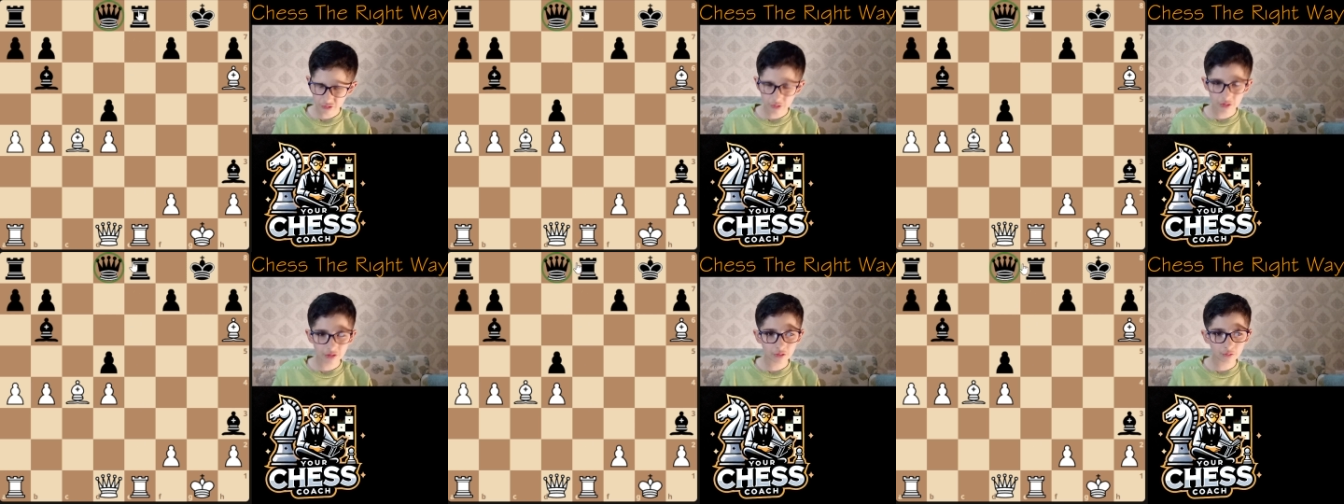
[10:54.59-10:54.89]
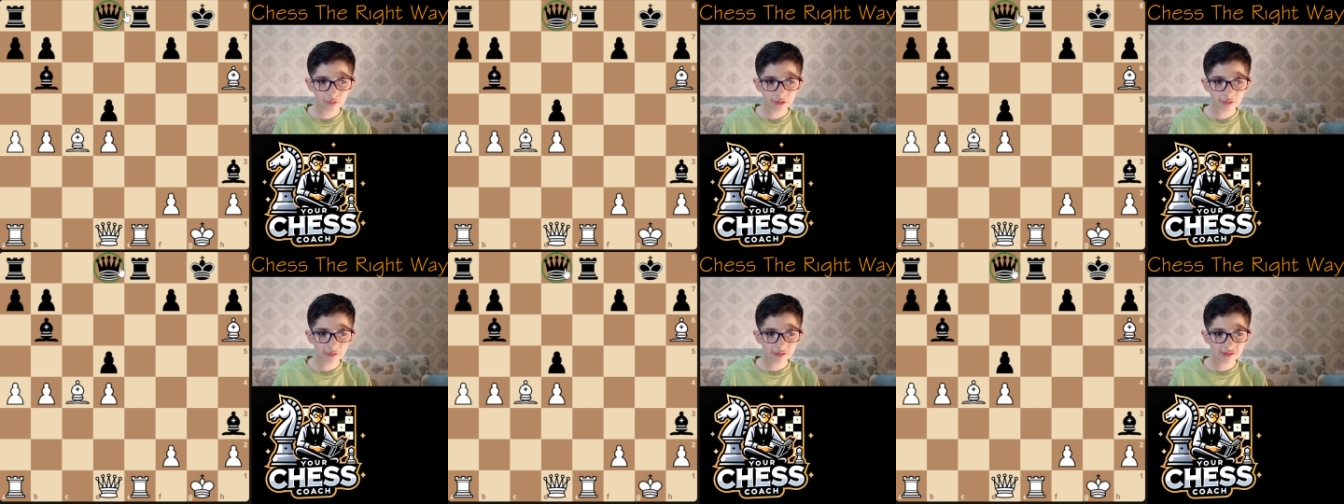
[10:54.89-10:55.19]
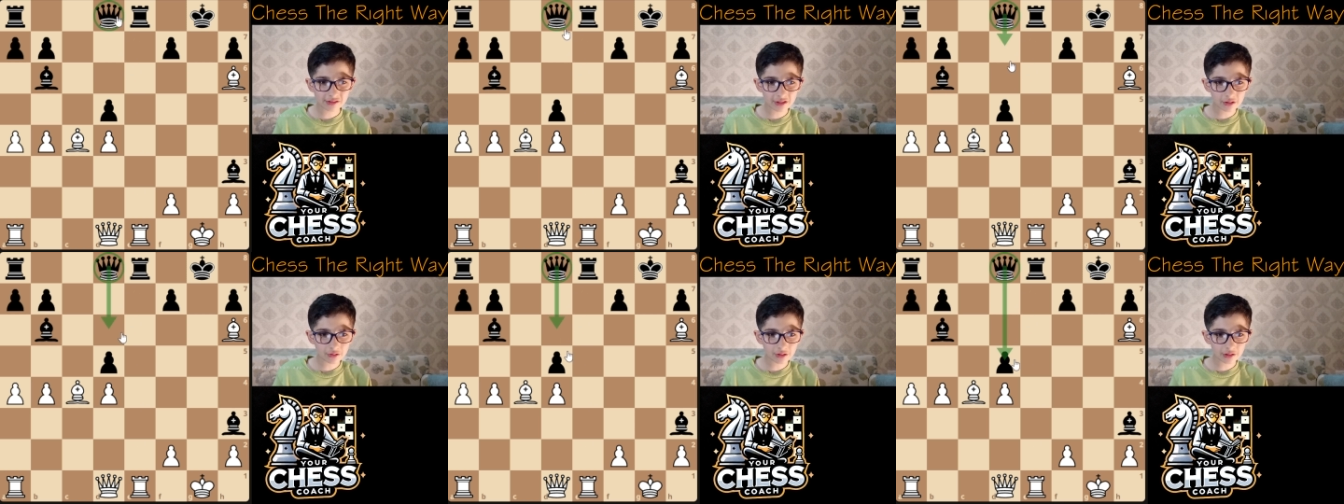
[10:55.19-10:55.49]
when the queen was
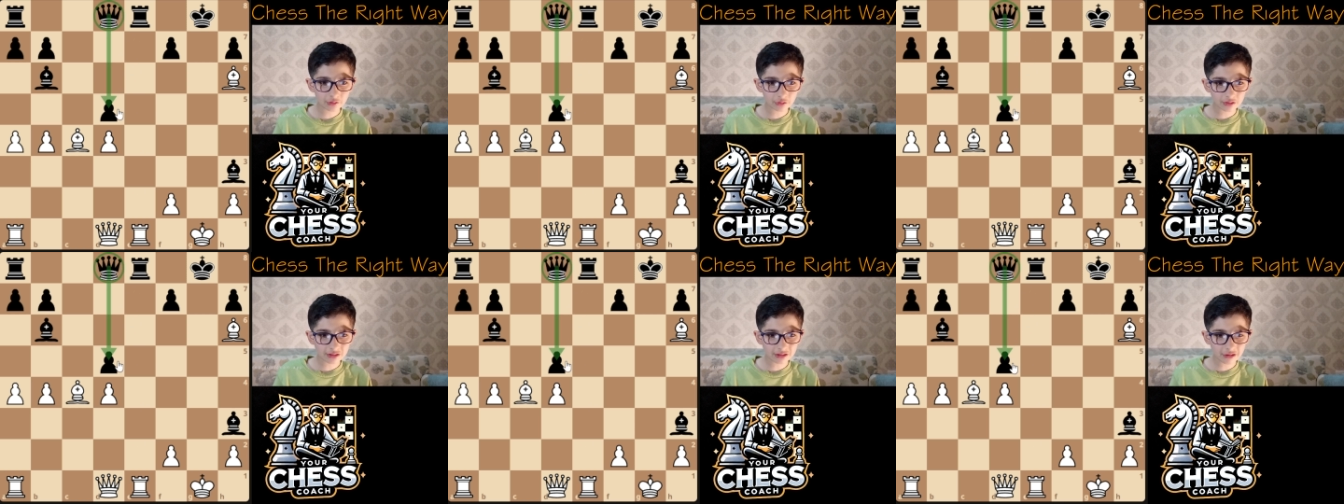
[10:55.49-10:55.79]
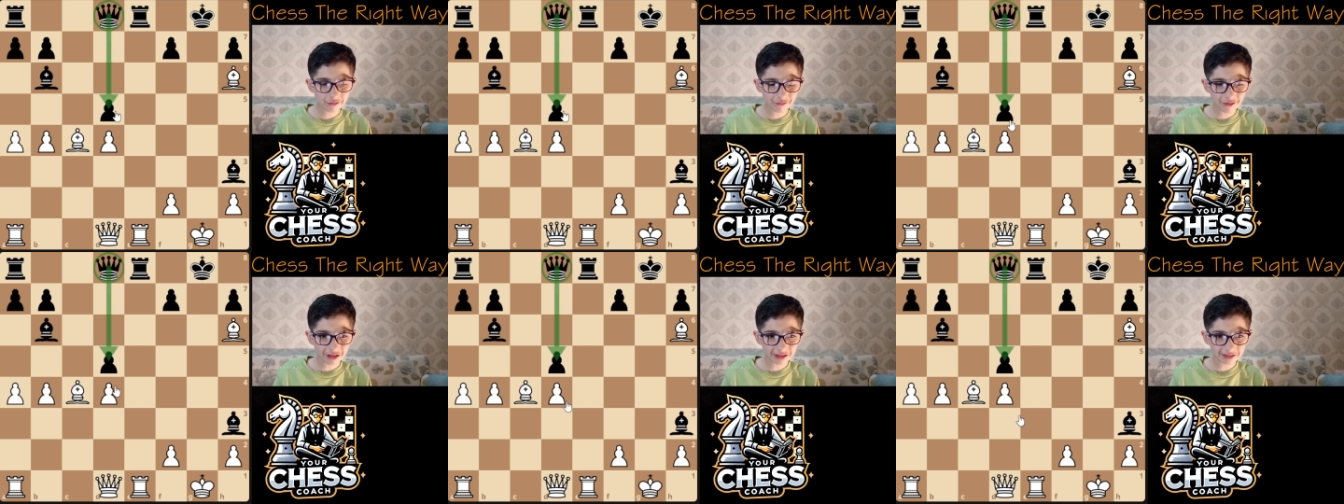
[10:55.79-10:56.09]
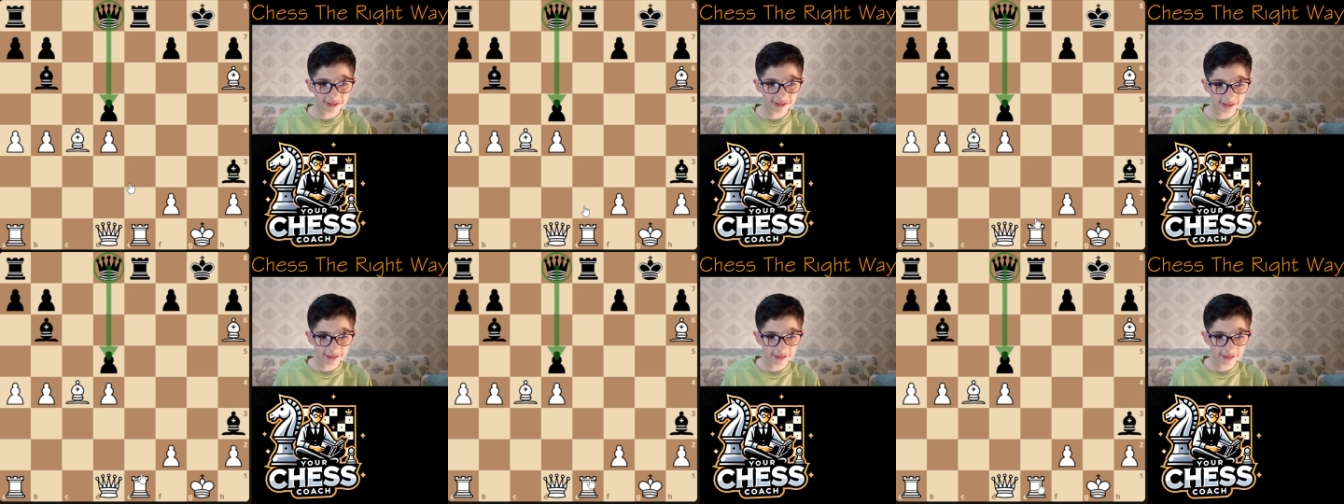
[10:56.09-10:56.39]
here, it was
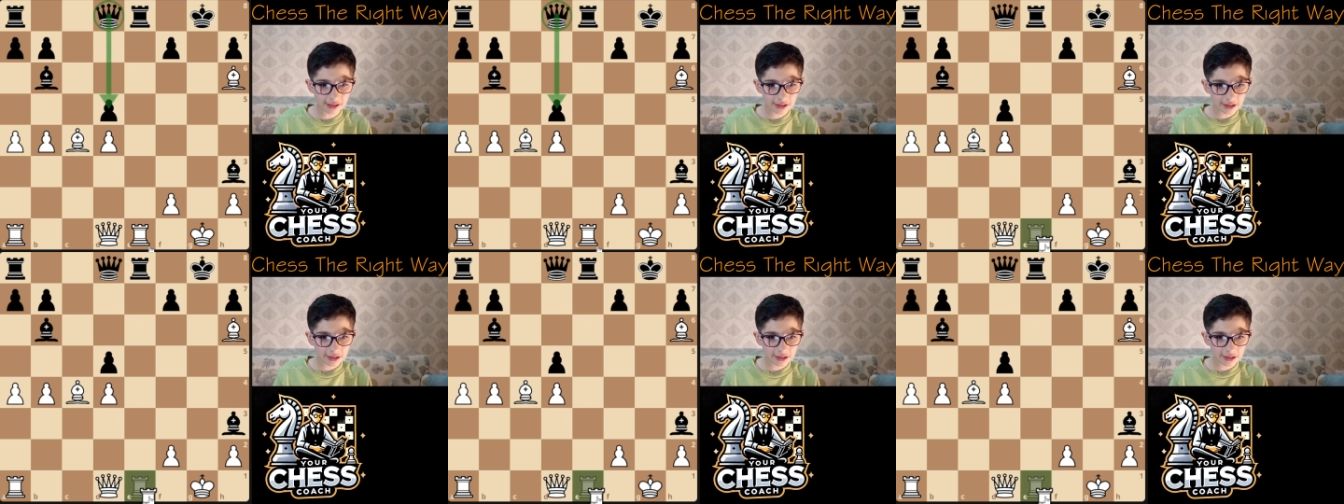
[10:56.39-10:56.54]
defending.